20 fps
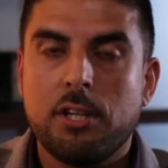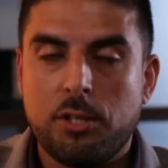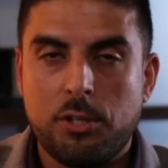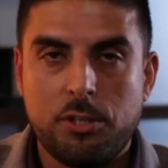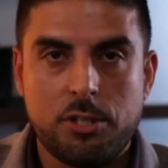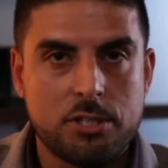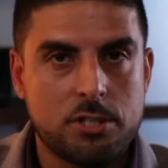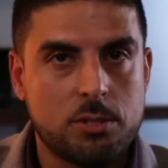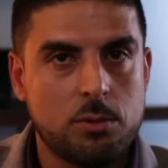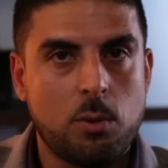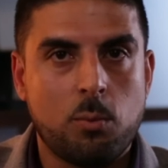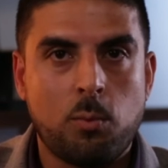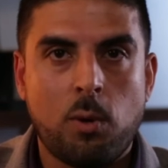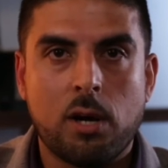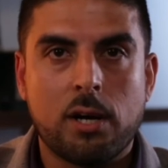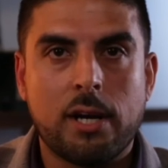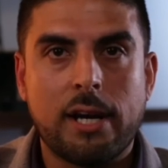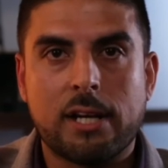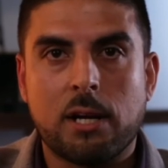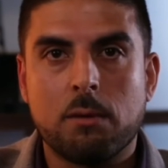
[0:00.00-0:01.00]
you just do a
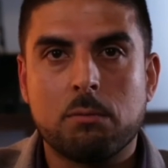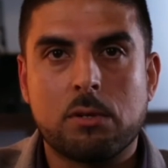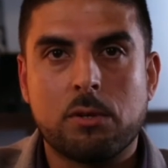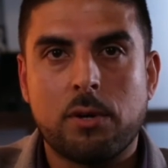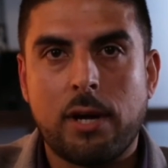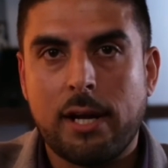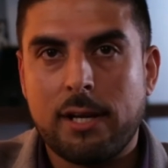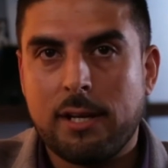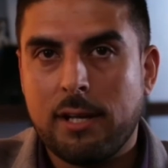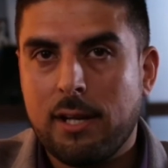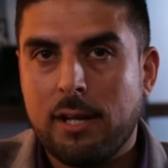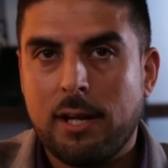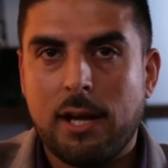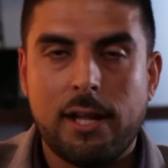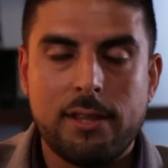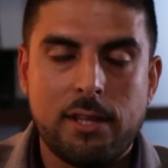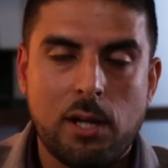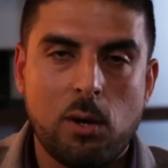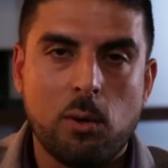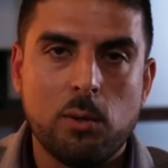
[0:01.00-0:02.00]
one-click upgrade
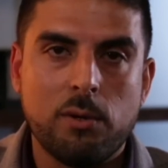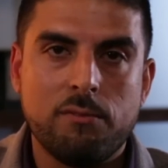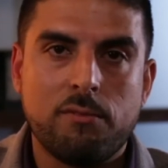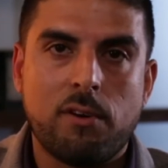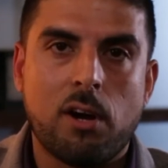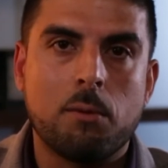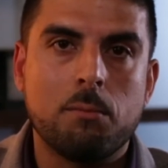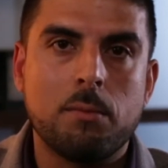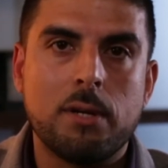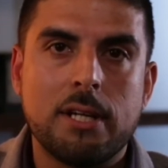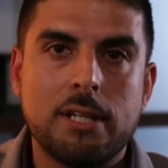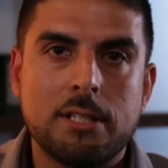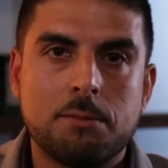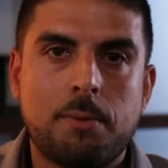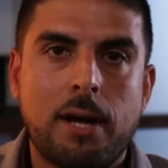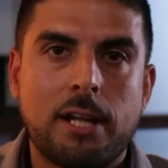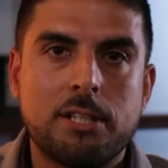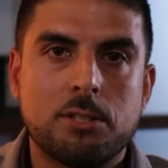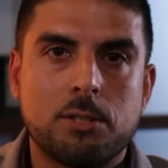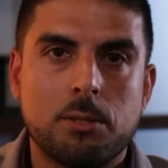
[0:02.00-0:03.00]
and the whole environment is
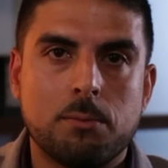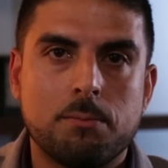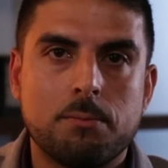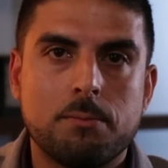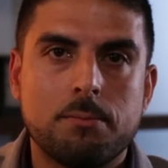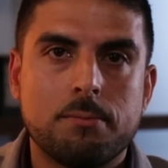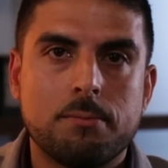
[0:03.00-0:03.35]
patched up.